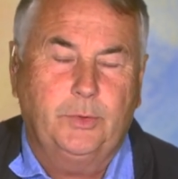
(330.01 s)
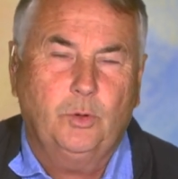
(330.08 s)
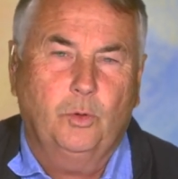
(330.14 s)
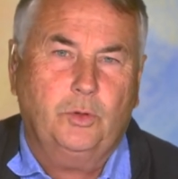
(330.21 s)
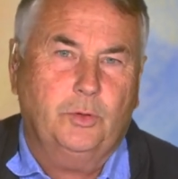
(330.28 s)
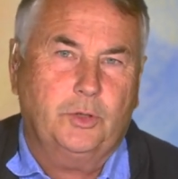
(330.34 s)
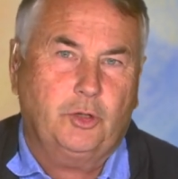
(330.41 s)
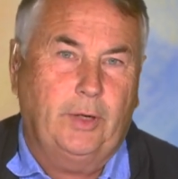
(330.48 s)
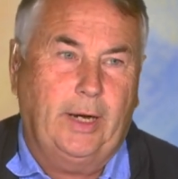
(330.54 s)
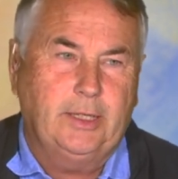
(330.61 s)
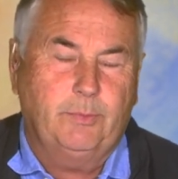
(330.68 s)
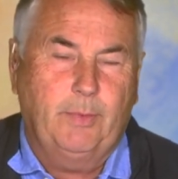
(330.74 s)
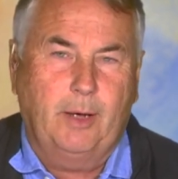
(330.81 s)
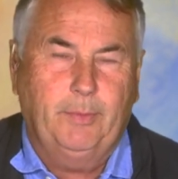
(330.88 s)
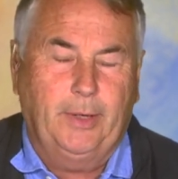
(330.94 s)
We talk to
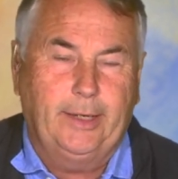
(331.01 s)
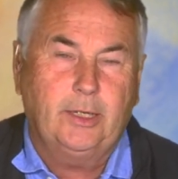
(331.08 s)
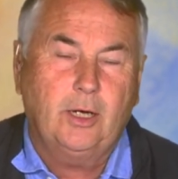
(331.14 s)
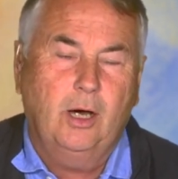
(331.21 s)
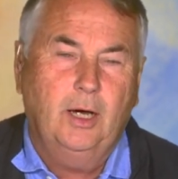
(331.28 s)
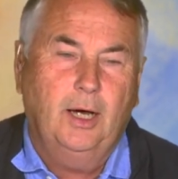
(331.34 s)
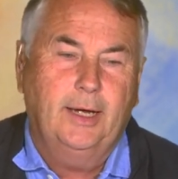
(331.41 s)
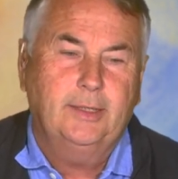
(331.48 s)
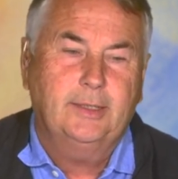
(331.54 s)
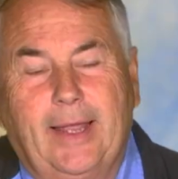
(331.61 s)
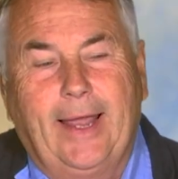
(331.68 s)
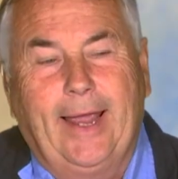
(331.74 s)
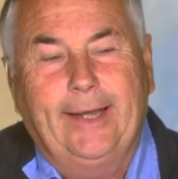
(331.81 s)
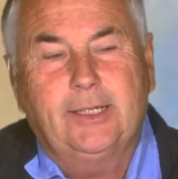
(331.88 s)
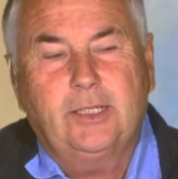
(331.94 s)
Australians about being kind,
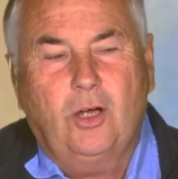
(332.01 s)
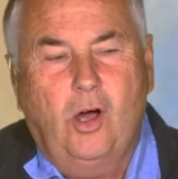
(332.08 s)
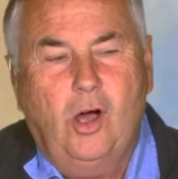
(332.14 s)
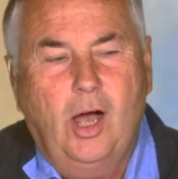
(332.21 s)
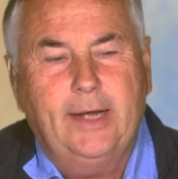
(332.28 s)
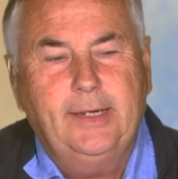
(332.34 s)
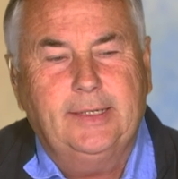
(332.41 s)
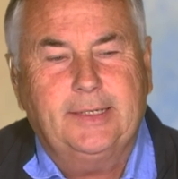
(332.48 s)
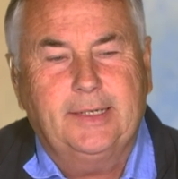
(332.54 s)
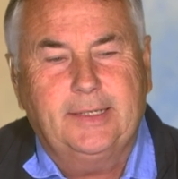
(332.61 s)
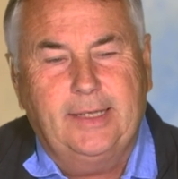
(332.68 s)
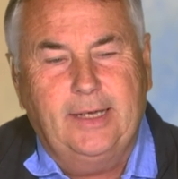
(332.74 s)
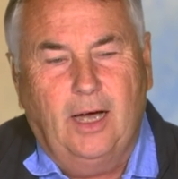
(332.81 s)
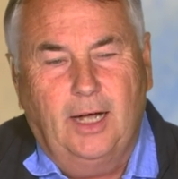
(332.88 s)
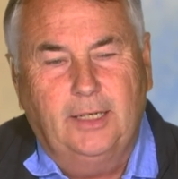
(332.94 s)
and kindness is
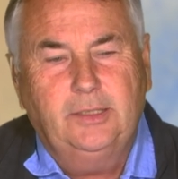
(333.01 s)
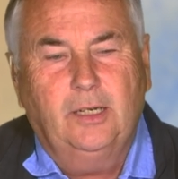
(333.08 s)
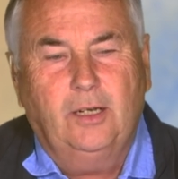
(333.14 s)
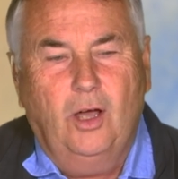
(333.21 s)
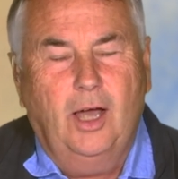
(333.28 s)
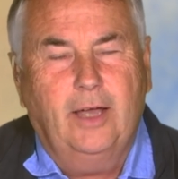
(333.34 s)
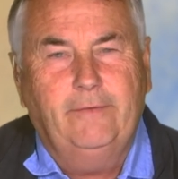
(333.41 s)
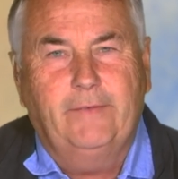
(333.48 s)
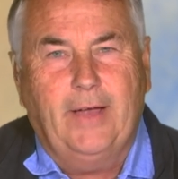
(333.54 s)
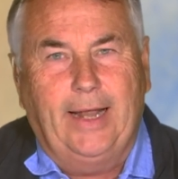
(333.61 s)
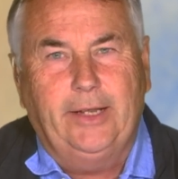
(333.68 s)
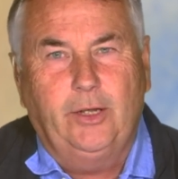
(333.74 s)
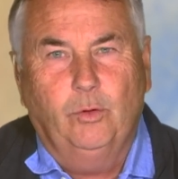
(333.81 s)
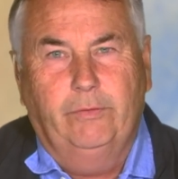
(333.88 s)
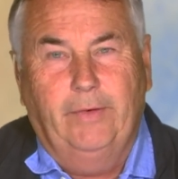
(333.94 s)
the underlying
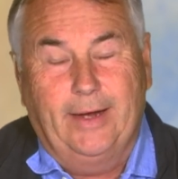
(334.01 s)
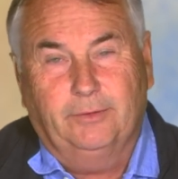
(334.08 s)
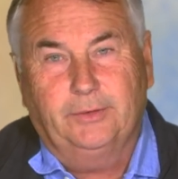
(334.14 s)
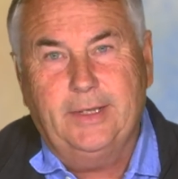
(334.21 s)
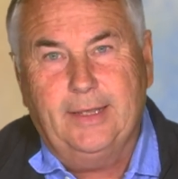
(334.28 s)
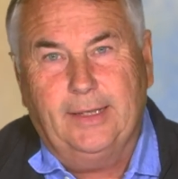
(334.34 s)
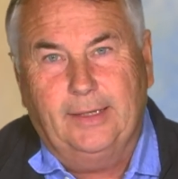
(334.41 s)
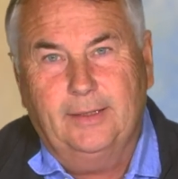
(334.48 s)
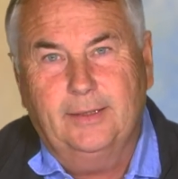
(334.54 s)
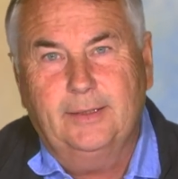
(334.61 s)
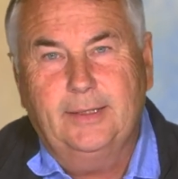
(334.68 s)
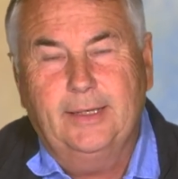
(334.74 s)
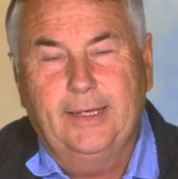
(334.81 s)
value of everything.